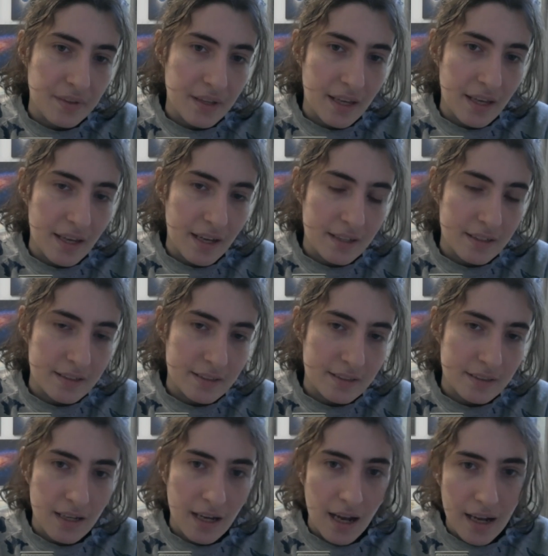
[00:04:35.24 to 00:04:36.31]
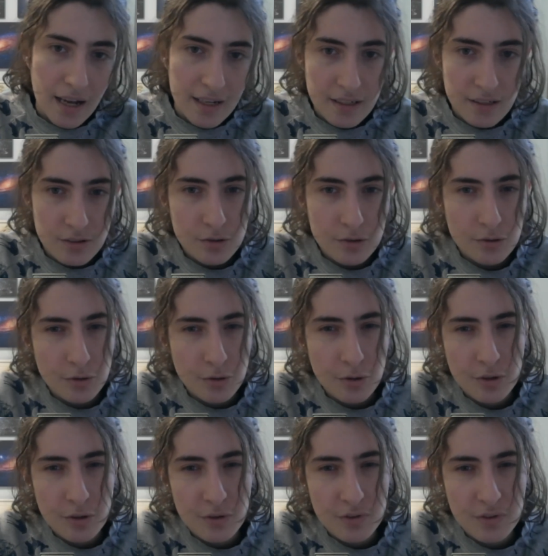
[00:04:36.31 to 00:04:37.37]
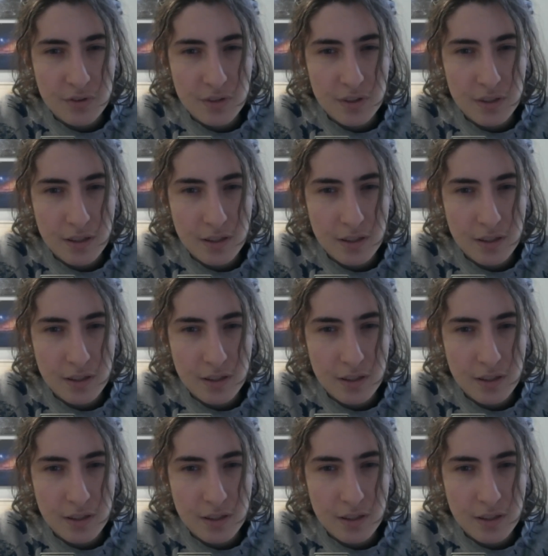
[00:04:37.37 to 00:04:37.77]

And I sort of